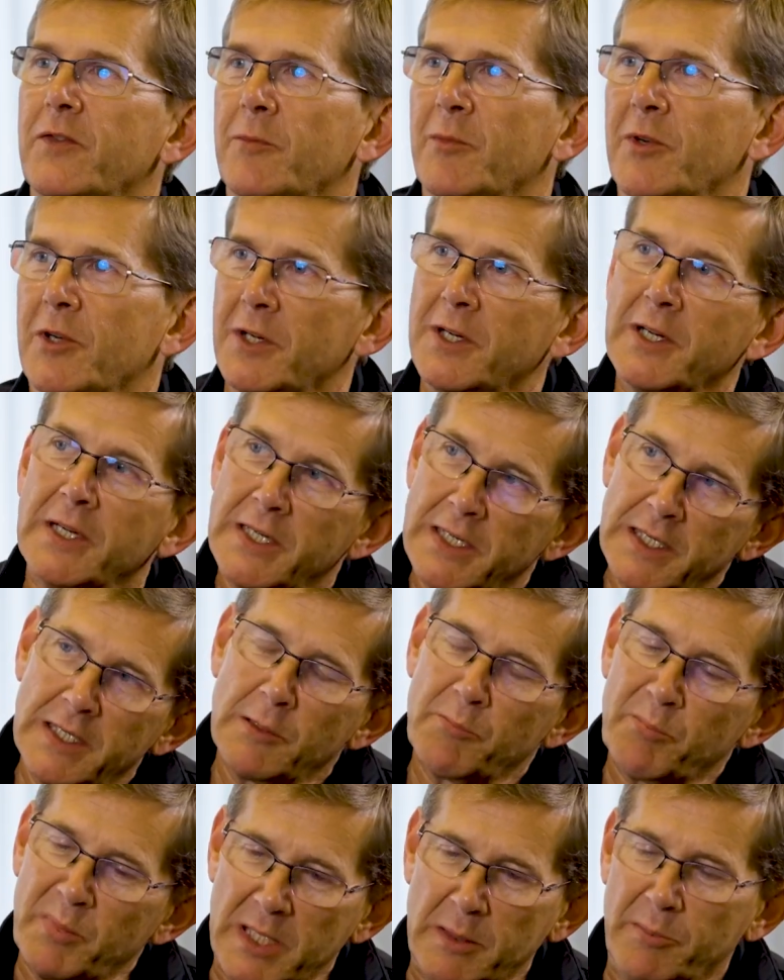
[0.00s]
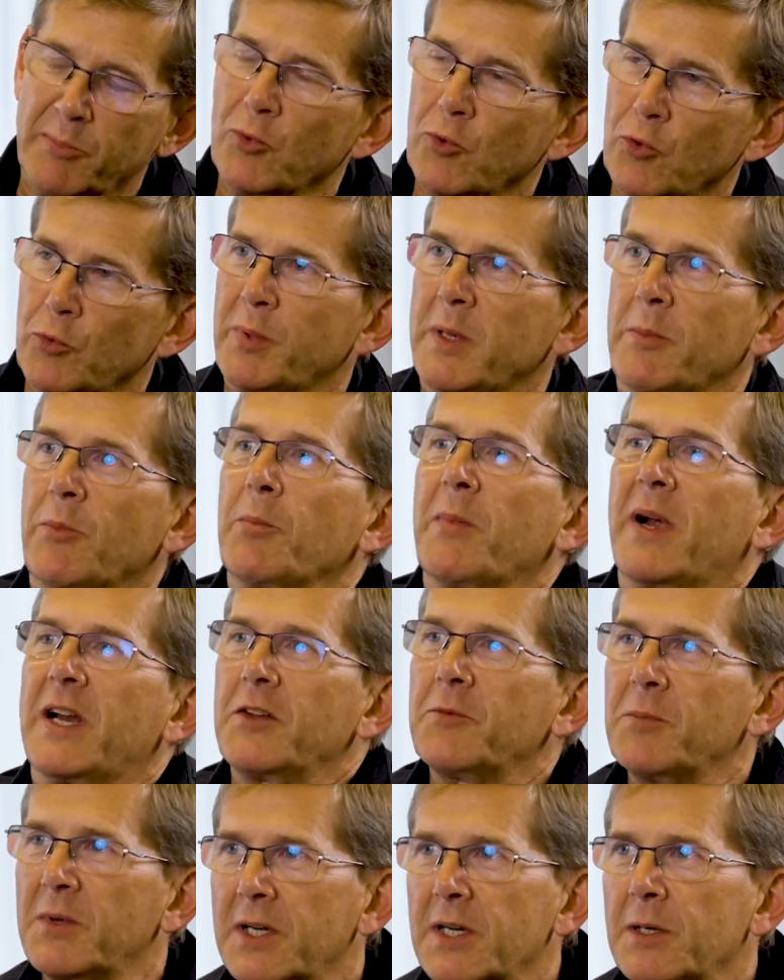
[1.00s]
from a people
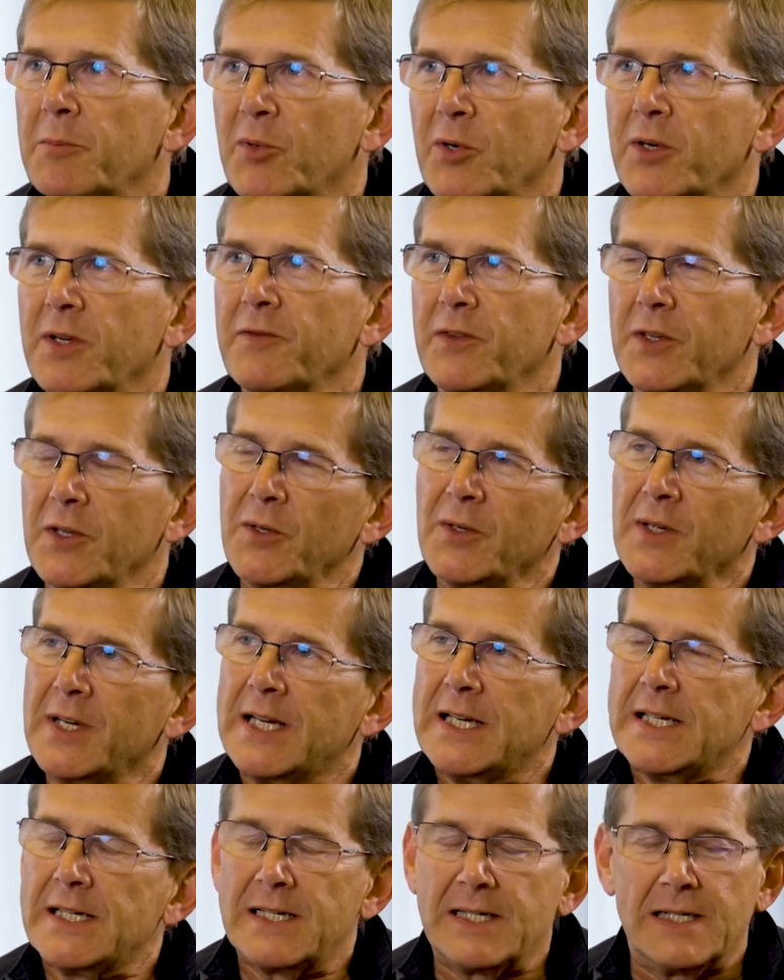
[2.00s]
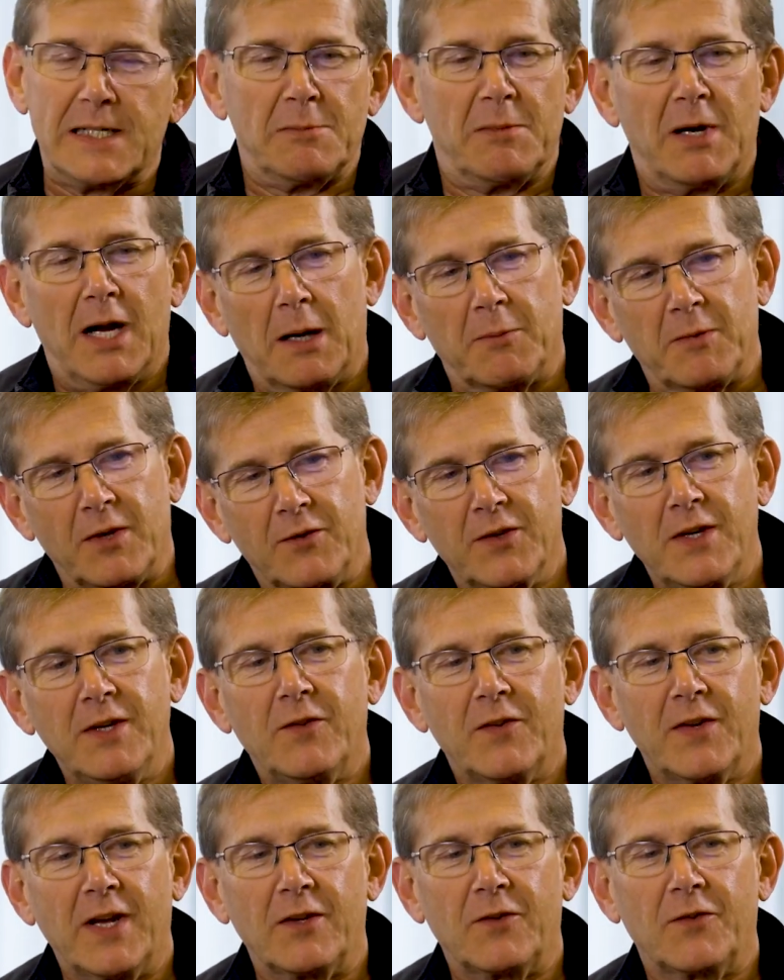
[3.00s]
management kind of point of view. I'm going to
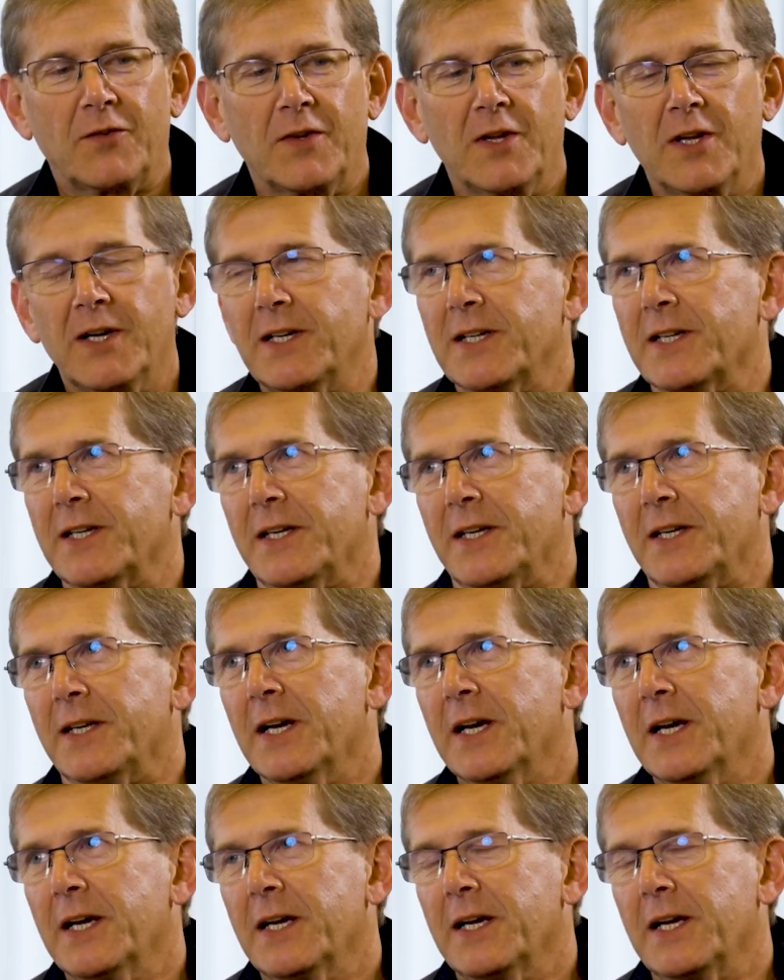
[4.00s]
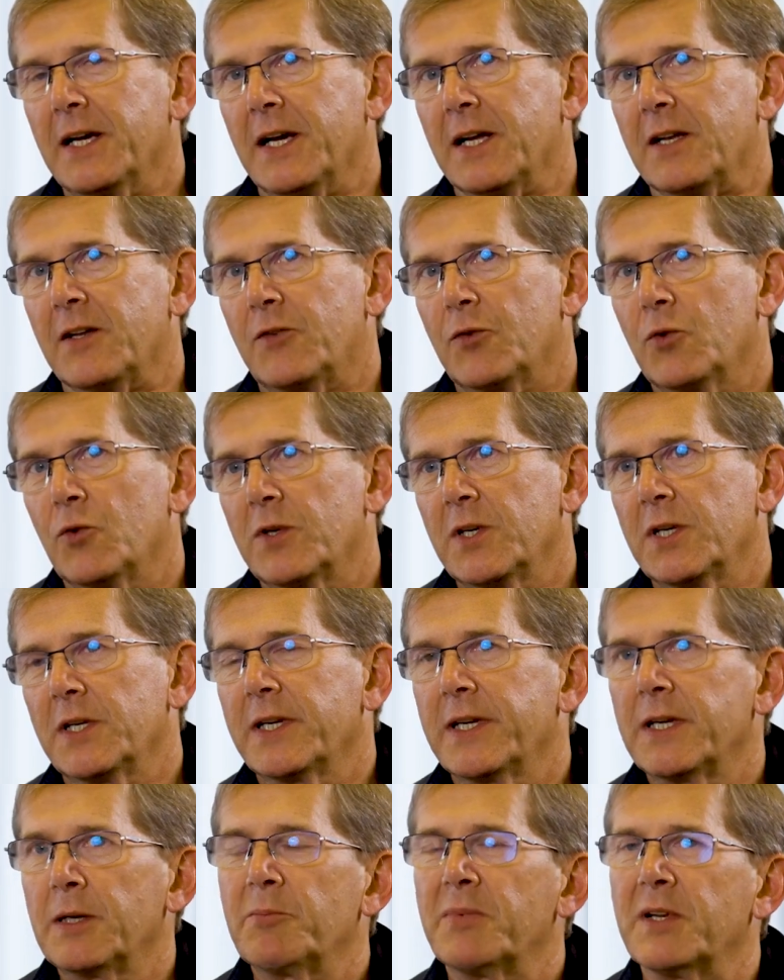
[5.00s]
change tack slightly and talk a
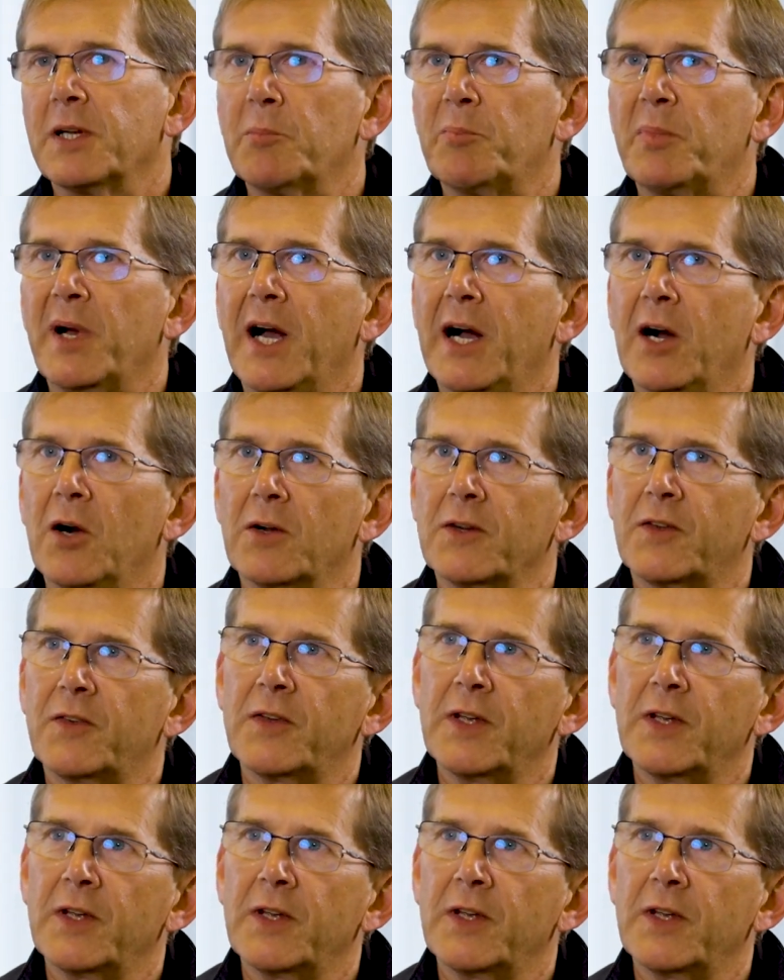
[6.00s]
little bit about